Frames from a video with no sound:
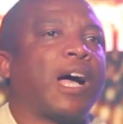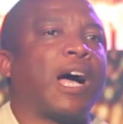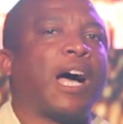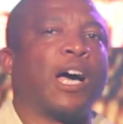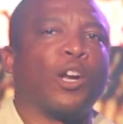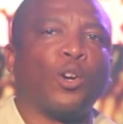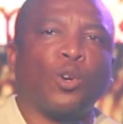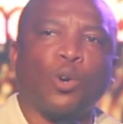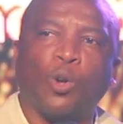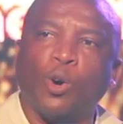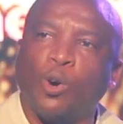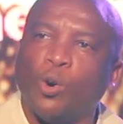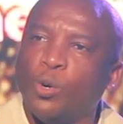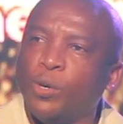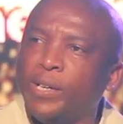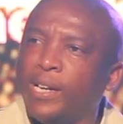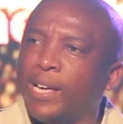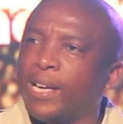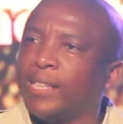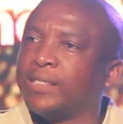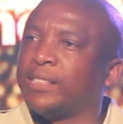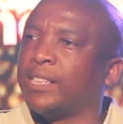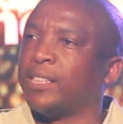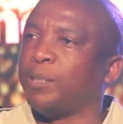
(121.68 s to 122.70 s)

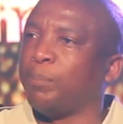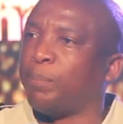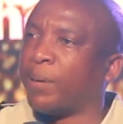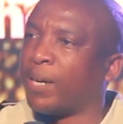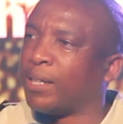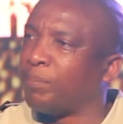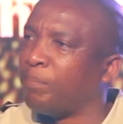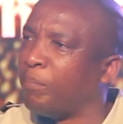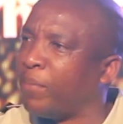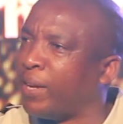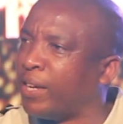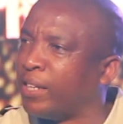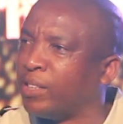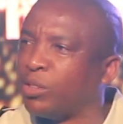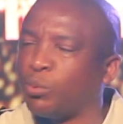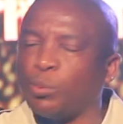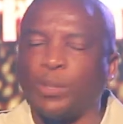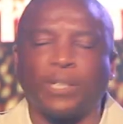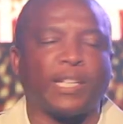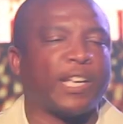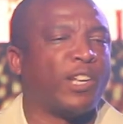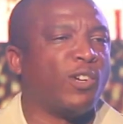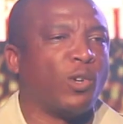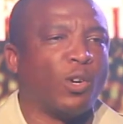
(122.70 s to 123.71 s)
Alone as the department,
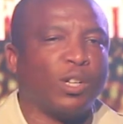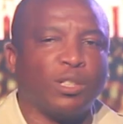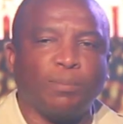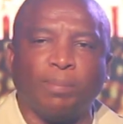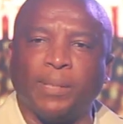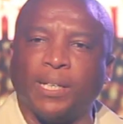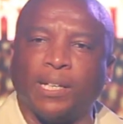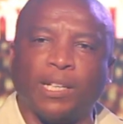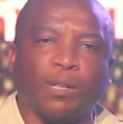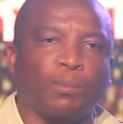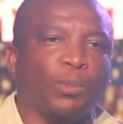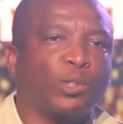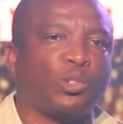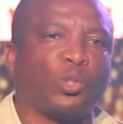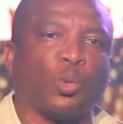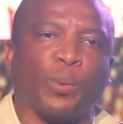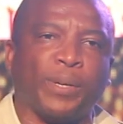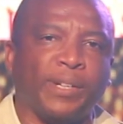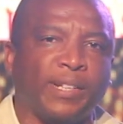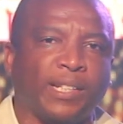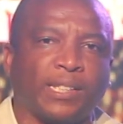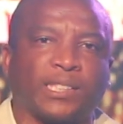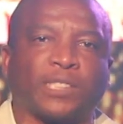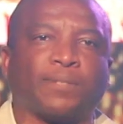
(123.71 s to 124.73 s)
we cannot be able to
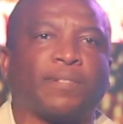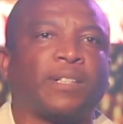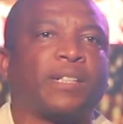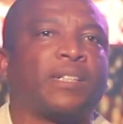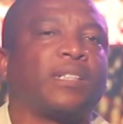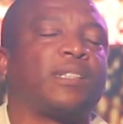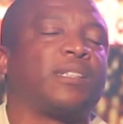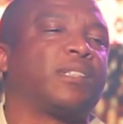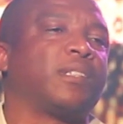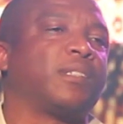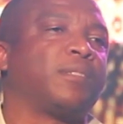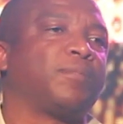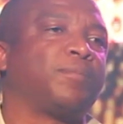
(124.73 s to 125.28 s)
win this fight.